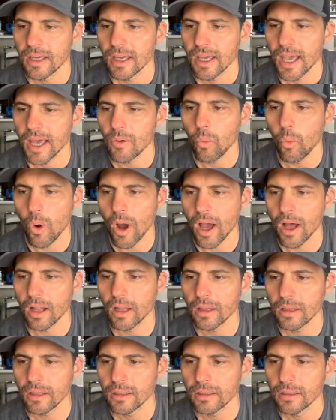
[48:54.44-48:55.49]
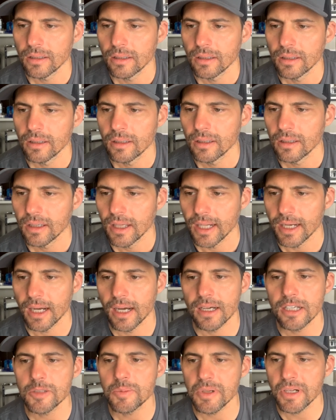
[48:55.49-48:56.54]
and well, and
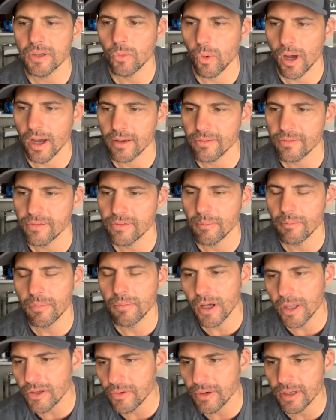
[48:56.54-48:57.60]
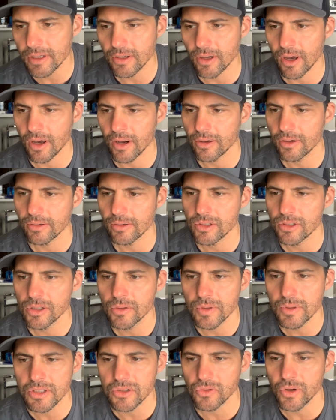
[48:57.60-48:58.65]
husband and wife, mother and daughter, two
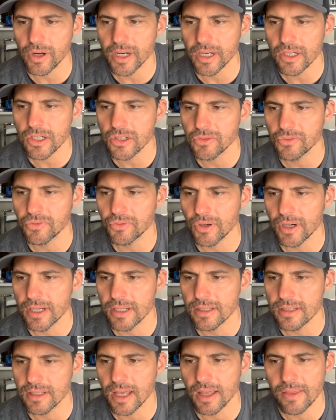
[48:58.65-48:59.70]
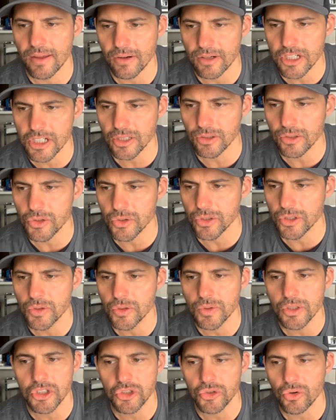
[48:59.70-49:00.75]
estranged friends and their children,
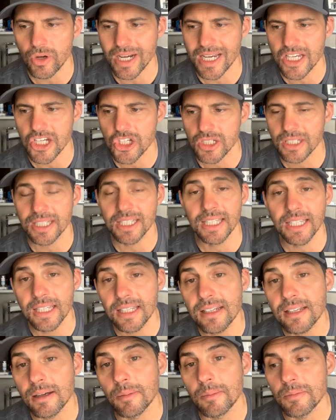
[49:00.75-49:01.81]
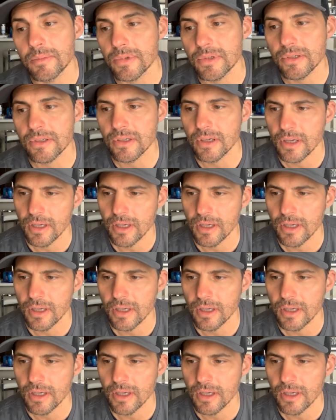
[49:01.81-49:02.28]
estranged kingdoms